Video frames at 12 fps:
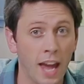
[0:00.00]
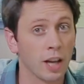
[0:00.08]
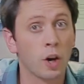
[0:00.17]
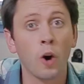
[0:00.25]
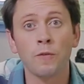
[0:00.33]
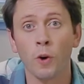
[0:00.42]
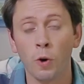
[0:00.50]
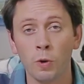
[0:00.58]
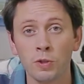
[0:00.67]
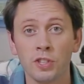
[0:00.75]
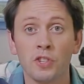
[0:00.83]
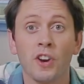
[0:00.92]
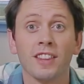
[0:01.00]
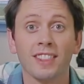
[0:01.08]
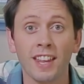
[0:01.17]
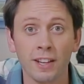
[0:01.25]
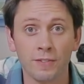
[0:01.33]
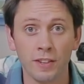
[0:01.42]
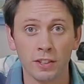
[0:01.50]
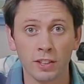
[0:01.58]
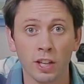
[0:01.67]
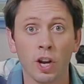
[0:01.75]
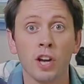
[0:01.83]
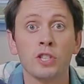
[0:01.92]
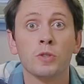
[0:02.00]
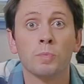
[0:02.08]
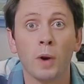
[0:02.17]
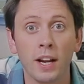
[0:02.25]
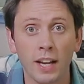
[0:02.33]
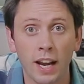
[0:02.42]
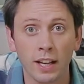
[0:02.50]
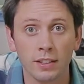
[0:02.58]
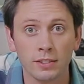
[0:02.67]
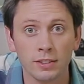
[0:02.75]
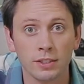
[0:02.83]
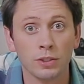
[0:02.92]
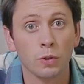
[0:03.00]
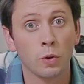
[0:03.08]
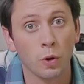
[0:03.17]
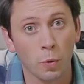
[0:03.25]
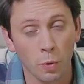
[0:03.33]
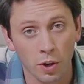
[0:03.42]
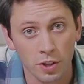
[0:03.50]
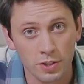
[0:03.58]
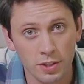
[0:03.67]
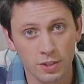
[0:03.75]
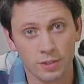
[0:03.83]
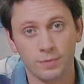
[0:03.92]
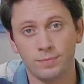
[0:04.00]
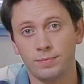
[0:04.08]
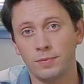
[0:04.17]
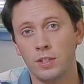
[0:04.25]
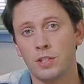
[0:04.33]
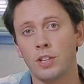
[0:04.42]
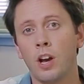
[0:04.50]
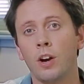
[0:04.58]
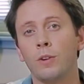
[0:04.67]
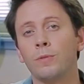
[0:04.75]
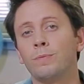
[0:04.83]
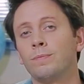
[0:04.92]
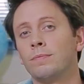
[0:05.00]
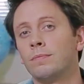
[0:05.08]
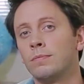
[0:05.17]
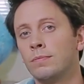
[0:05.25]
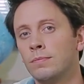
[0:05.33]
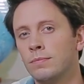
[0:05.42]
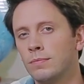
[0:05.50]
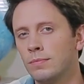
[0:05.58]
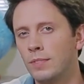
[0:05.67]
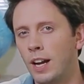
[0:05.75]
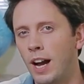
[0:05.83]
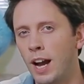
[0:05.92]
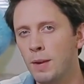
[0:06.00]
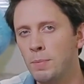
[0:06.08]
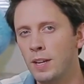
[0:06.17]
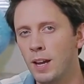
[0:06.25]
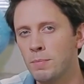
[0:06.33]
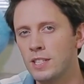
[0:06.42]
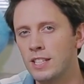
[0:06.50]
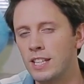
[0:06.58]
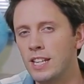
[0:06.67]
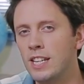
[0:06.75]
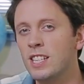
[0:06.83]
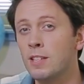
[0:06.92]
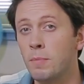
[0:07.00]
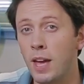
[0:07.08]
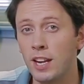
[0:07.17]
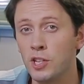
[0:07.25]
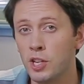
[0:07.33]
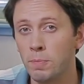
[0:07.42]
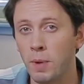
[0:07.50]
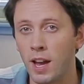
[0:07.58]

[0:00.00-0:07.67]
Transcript: and gopher holes in your athletic field can cause sprained ankles or worse. So, IPM is key to managing